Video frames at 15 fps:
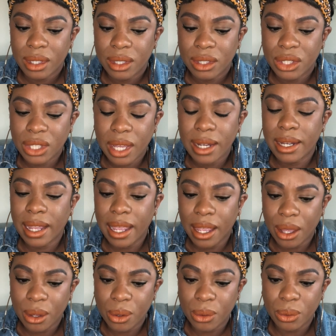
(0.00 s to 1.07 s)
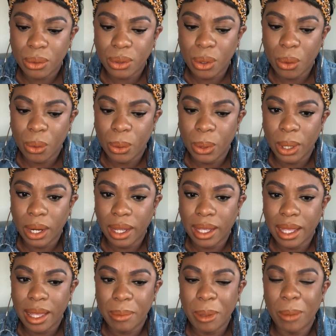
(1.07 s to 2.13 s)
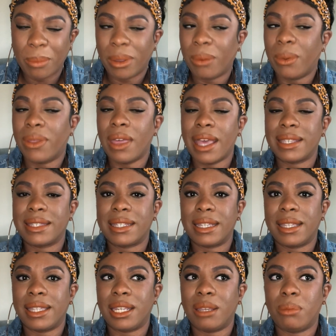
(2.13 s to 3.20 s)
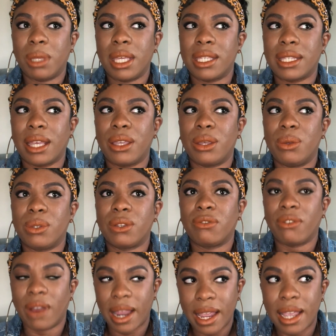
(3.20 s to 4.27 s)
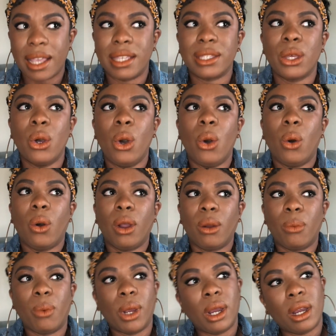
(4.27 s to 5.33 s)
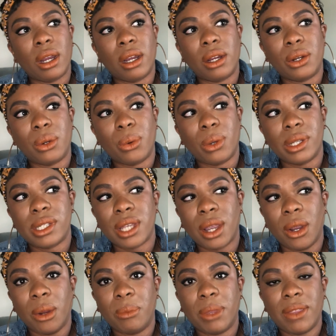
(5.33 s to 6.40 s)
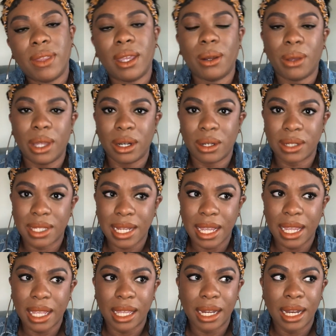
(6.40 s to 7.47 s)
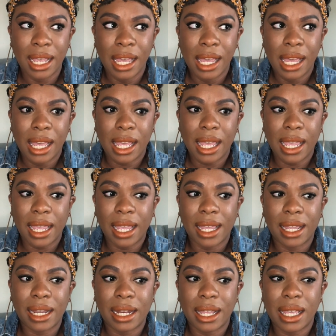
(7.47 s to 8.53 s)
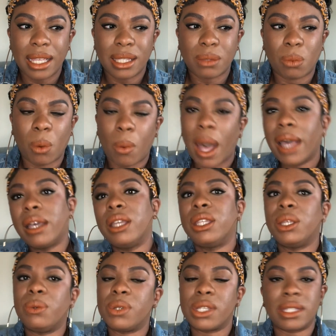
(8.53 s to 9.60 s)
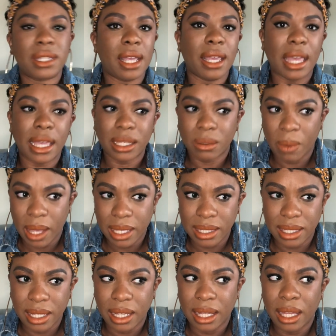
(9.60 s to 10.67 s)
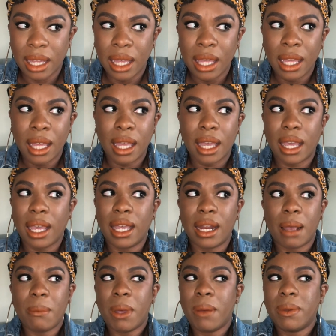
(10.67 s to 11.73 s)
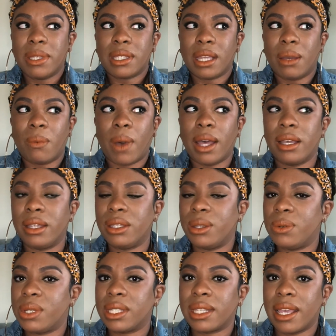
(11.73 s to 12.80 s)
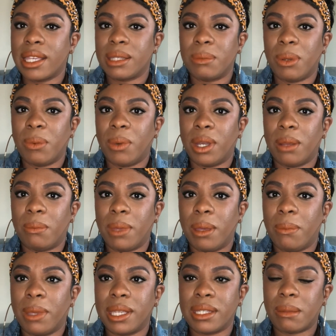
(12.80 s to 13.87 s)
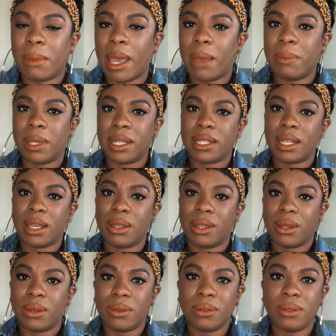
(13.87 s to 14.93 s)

shut down or come at me with hostility because I use a phrase or a word or a term that they don't understand. And it's, well, why couldn't you just say X, Y, and Z? And I'm always like, why couldn't you just ask me what it meant? Because I'm happy to tell you.